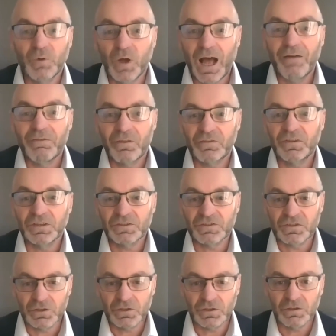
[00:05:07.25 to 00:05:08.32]
other things
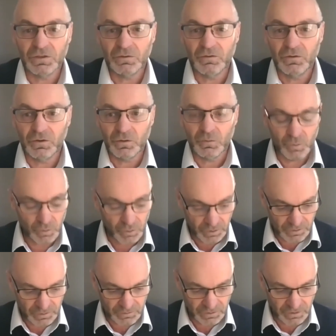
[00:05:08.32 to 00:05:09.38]
that are work,
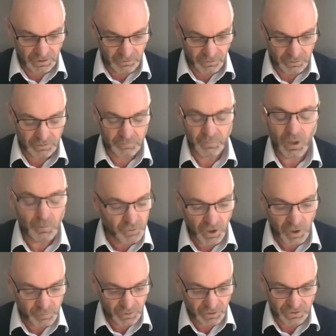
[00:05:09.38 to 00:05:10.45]
that are
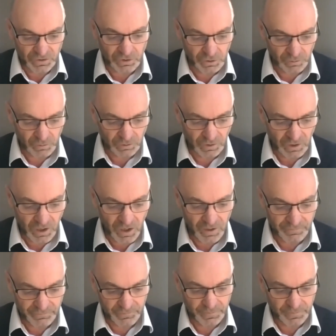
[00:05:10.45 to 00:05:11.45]
appropriate to you in your life.